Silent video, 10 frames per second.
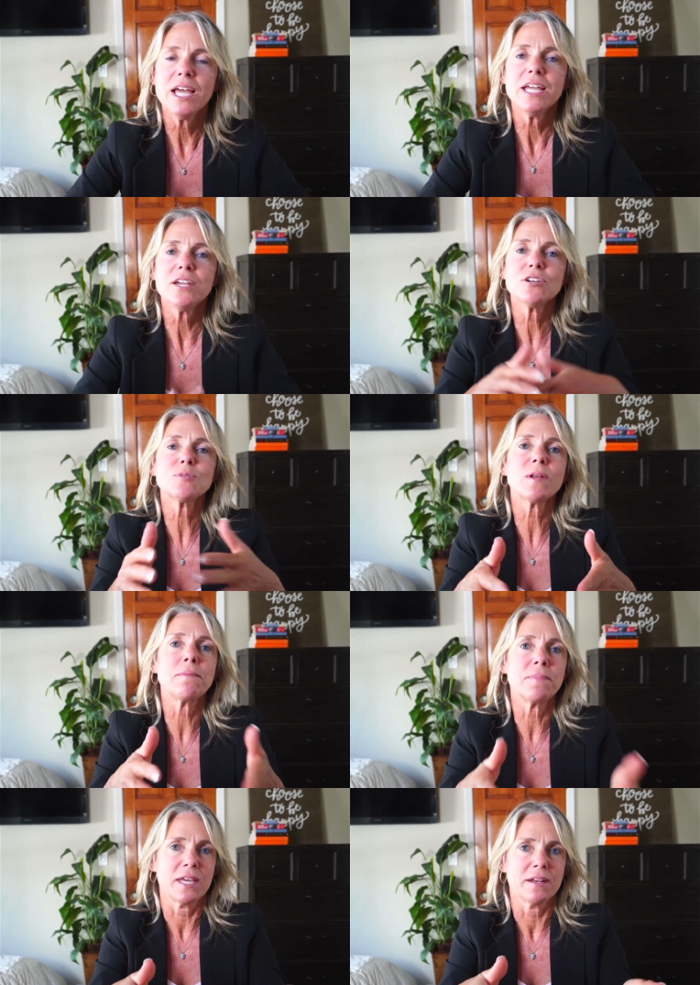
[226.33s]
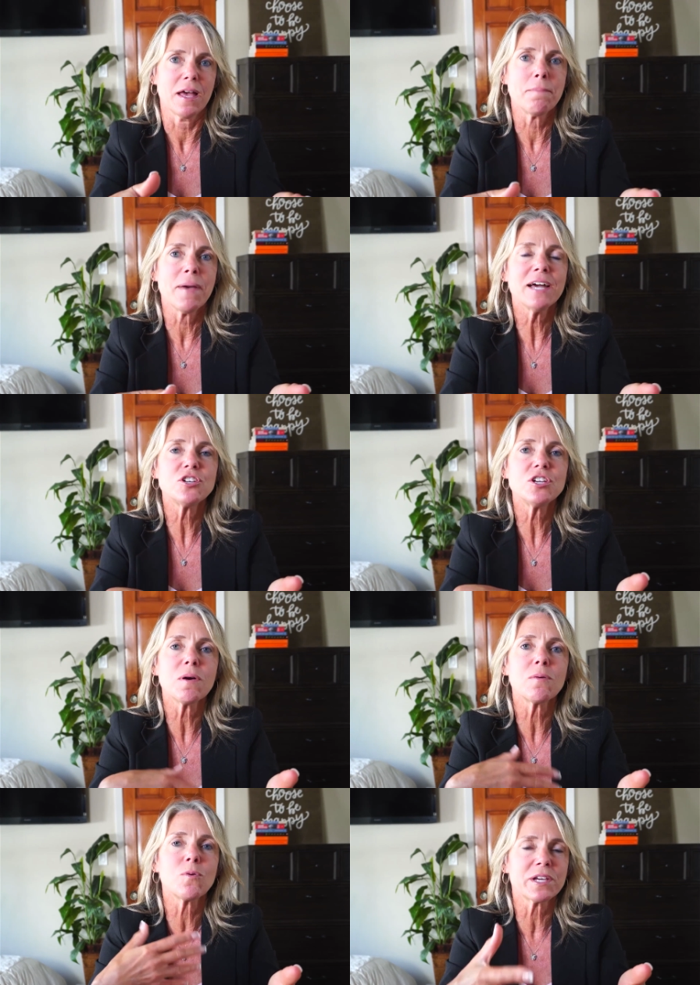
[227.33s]
Here's what I mean. Imagine you
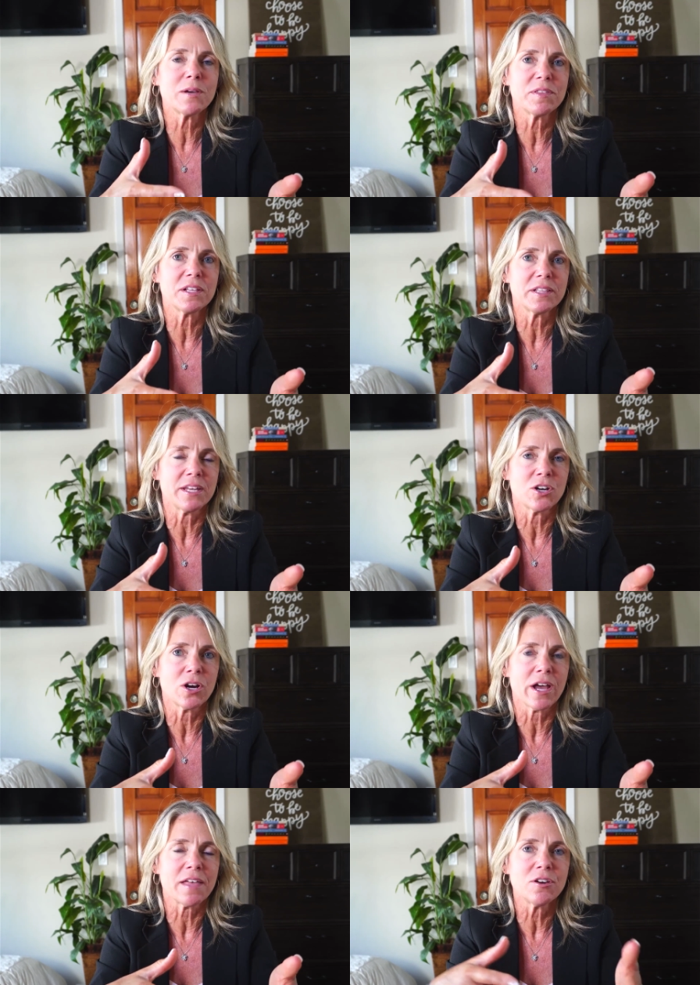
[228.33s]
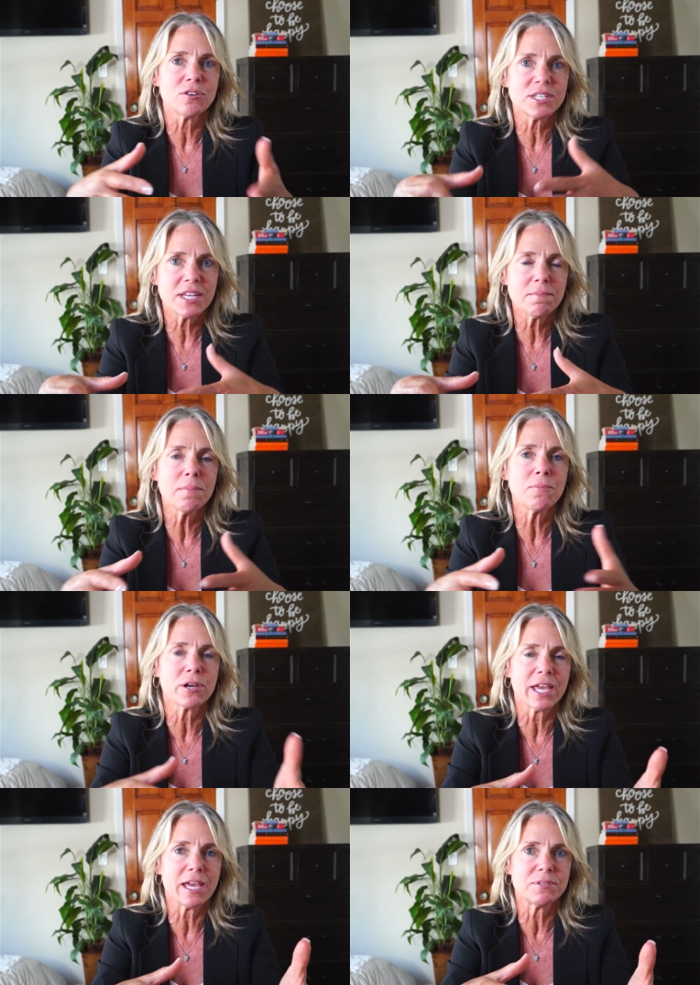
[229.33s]
are working with a leader and their team member
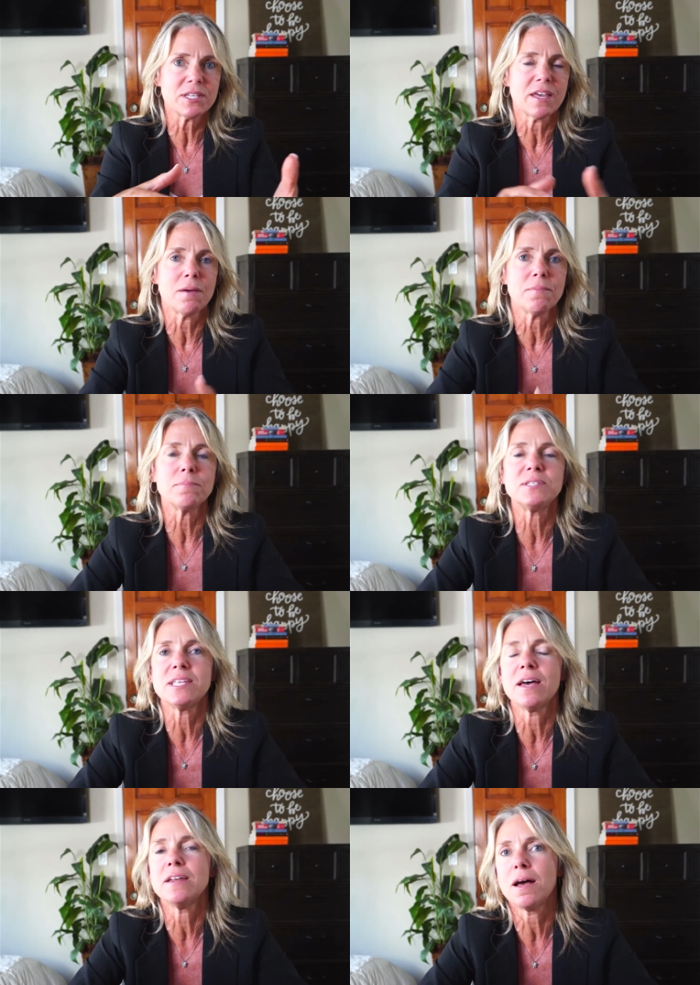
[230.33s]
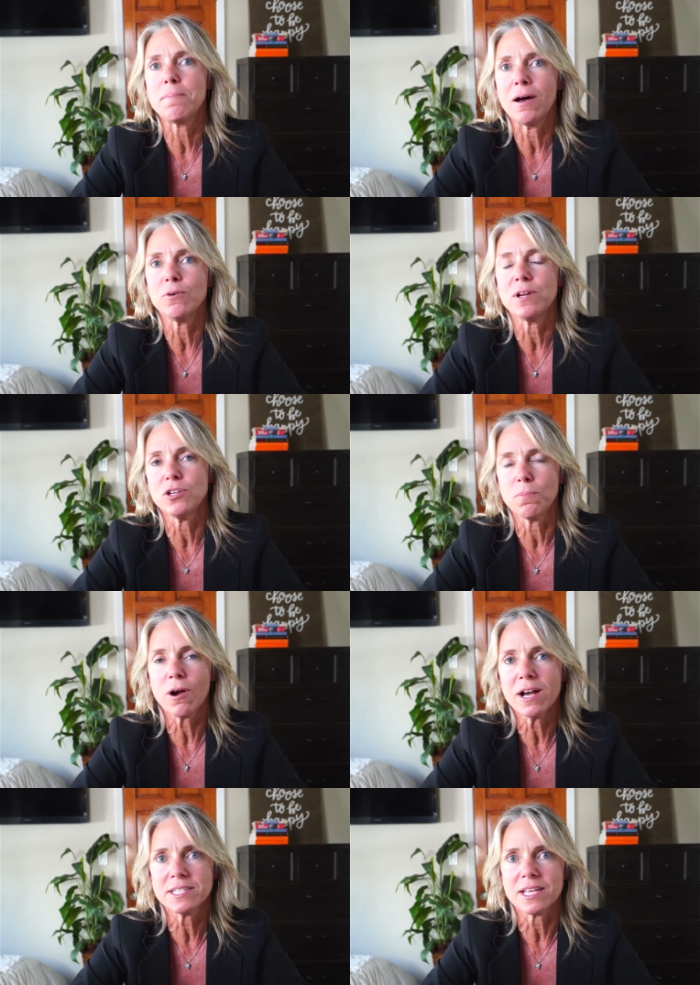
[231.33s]
came to them upset about a new
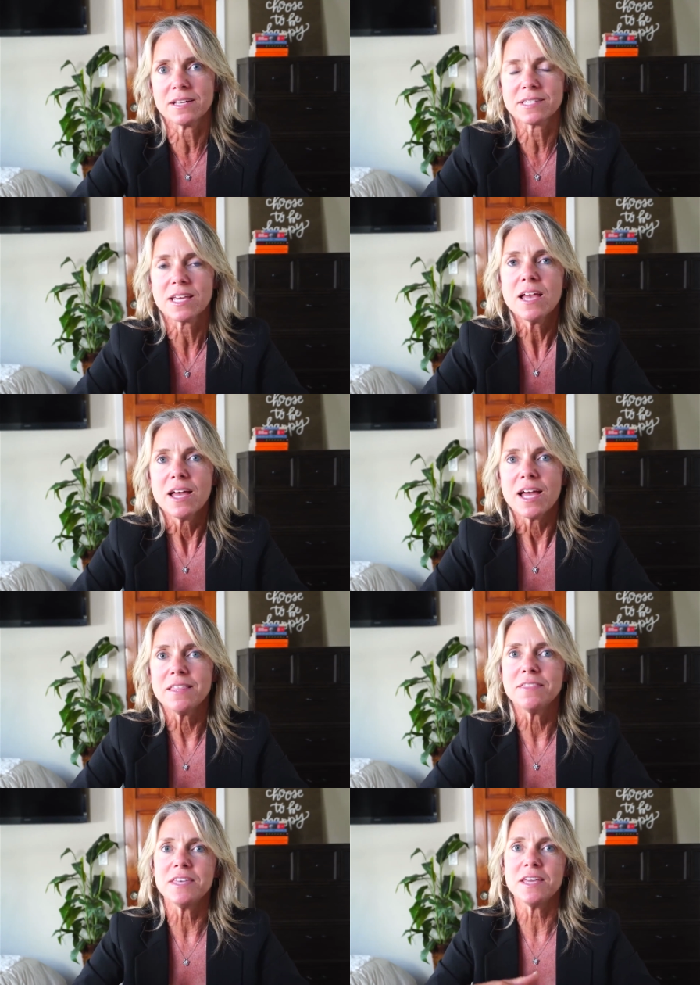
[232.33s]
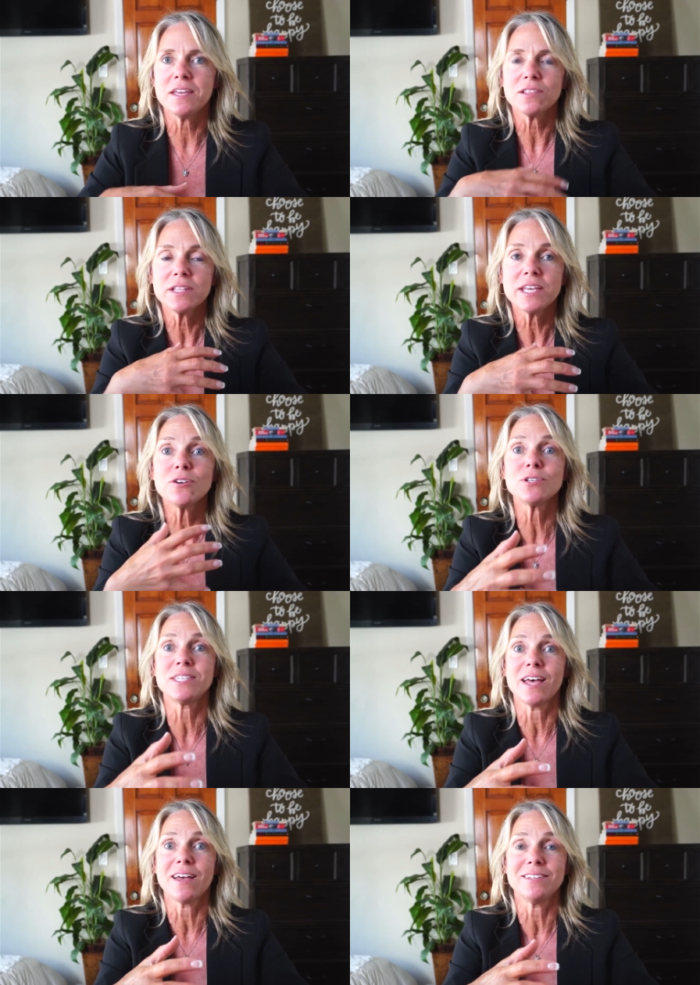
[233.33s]
process. And the leader
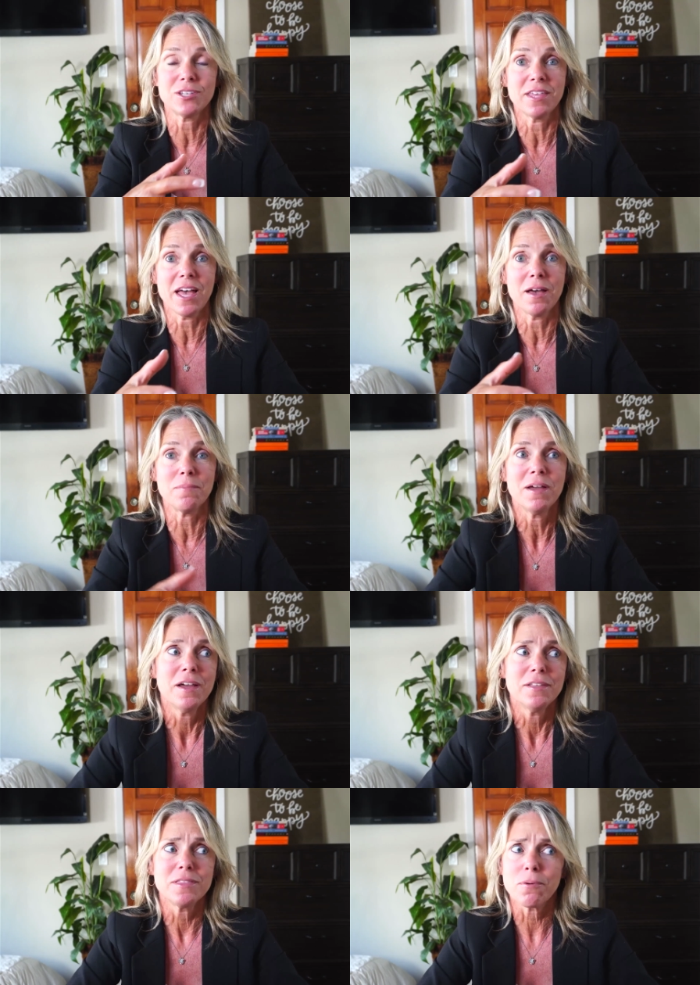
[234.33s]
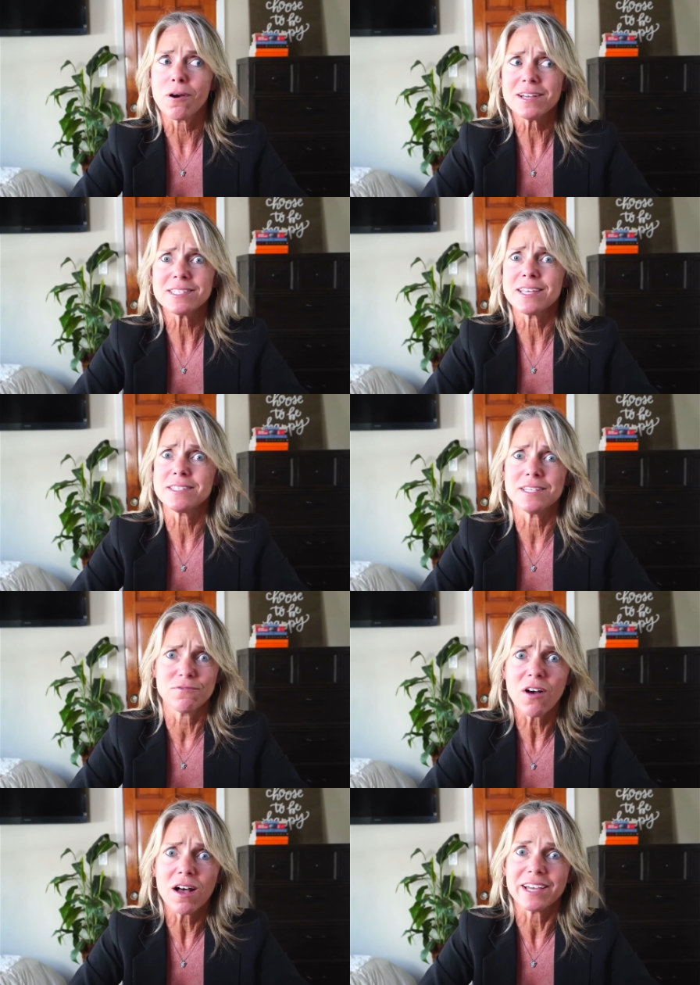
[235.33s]
said to them, "The process is
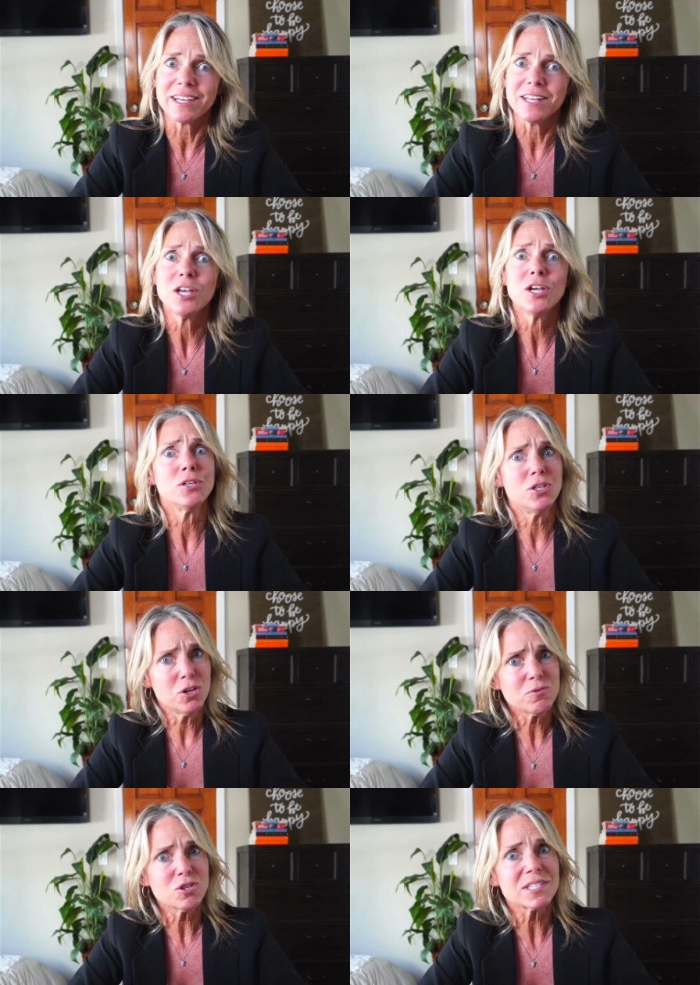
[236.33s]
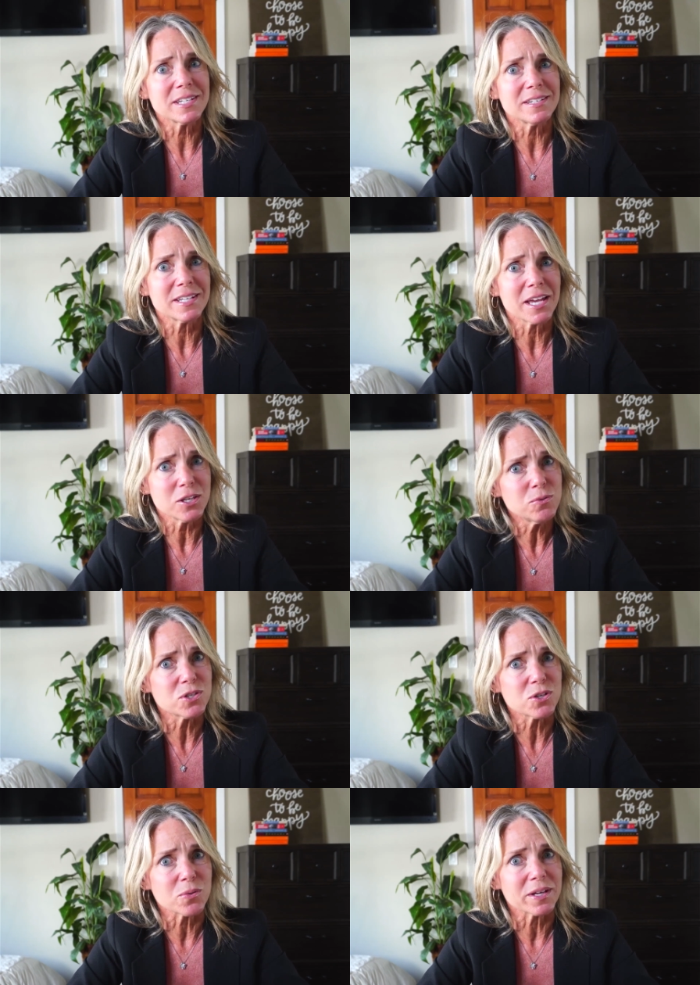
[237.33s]
fine. You just need to get
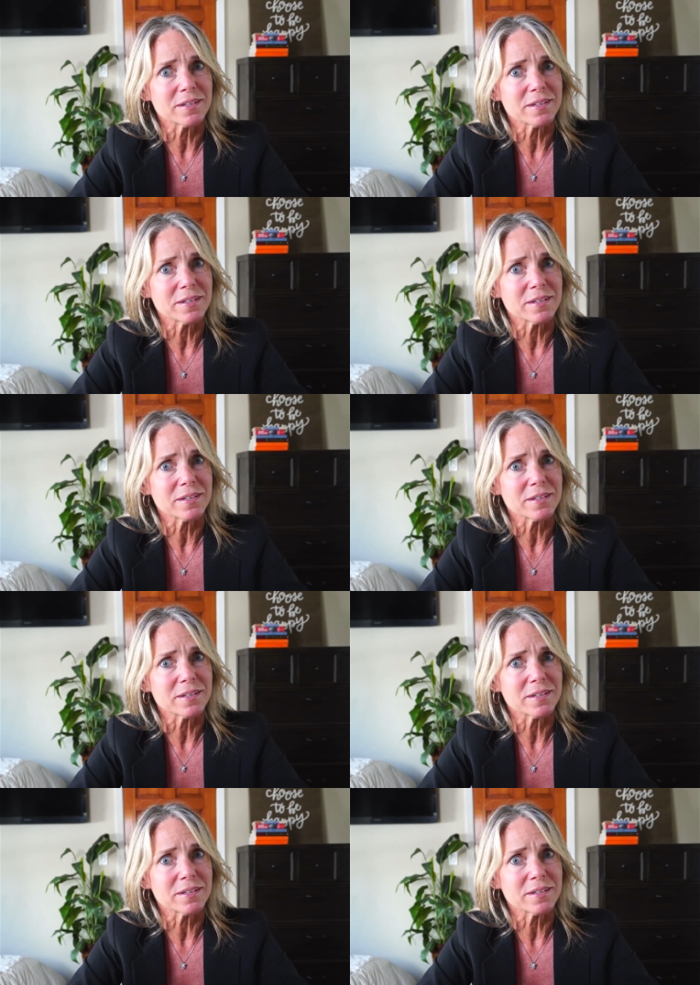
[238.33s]
used to it."